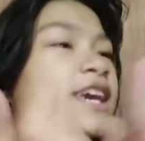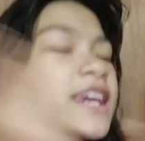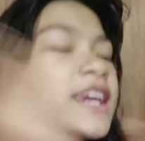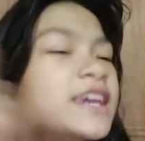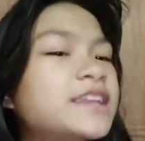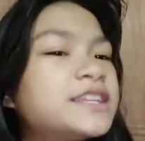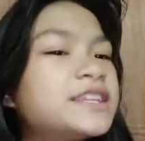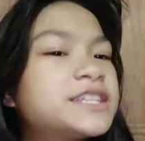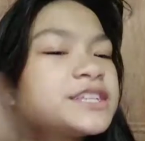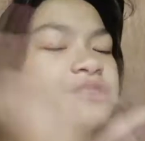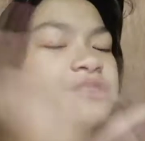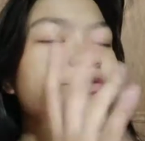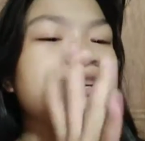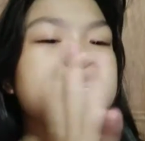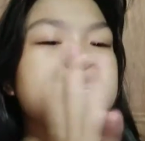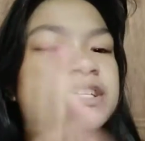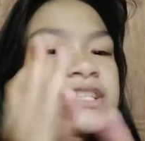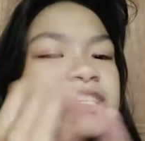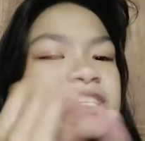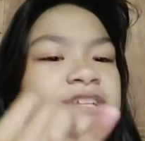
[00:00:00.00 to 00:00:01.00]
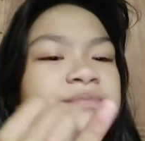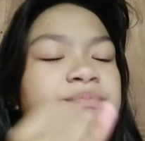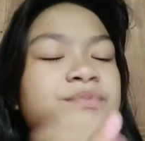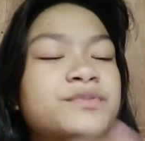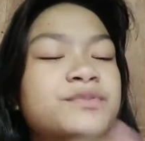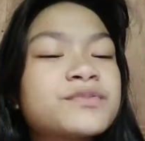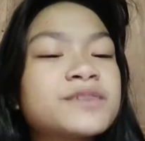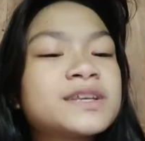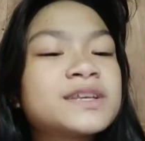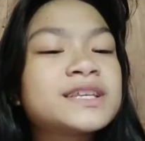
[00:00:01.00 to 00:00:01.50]
And si Rachel
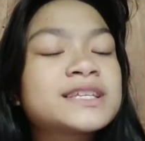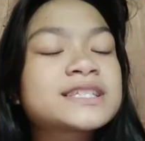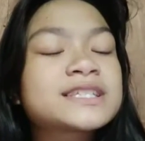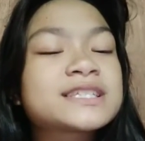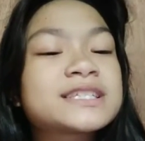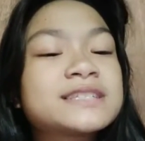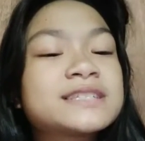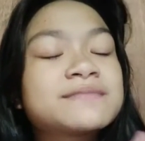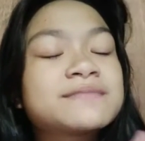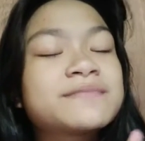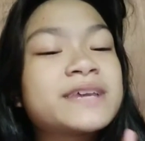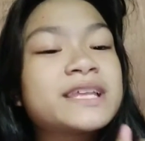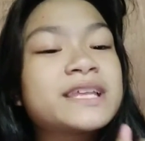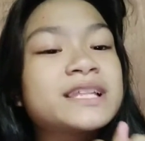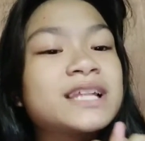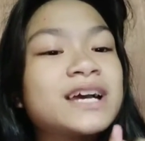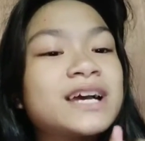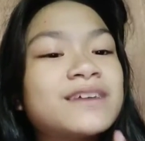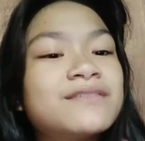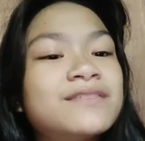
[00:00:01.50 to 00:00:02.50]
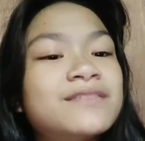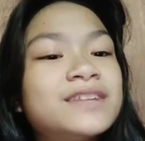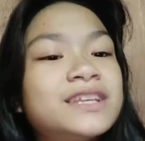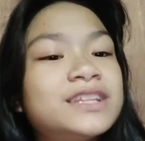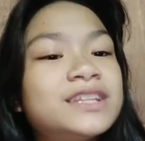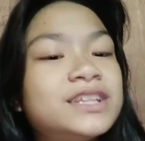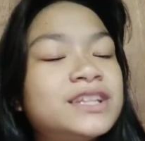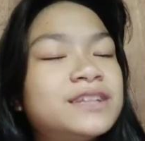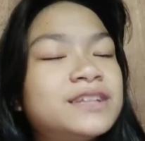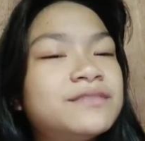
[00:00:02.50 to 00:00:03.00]
po is my lovely
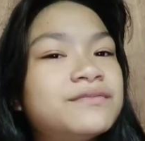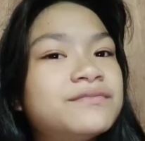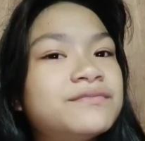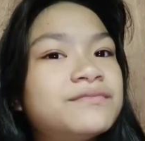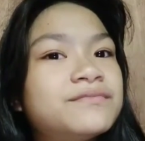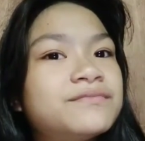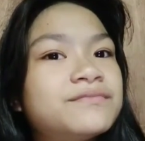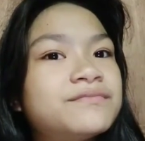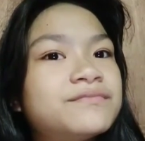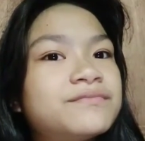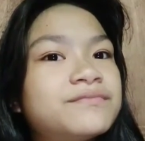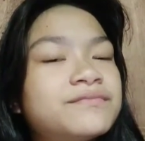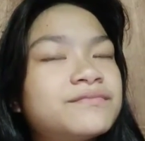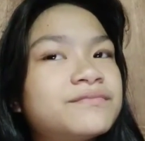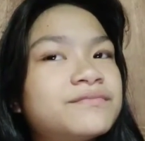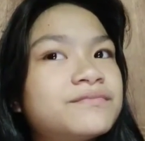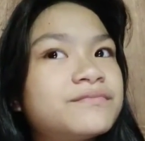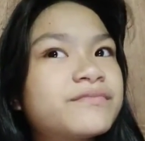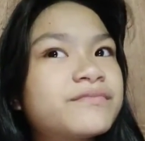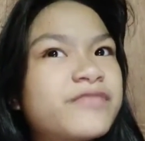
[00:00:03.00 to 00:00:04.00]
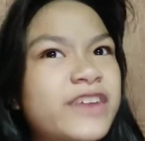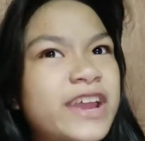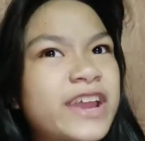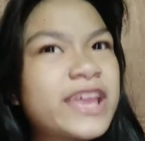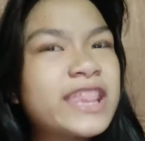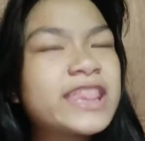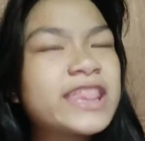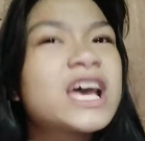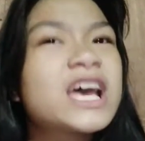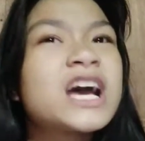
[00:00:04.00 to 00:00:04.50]

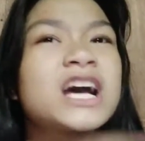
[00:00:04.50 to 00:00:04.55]
friend.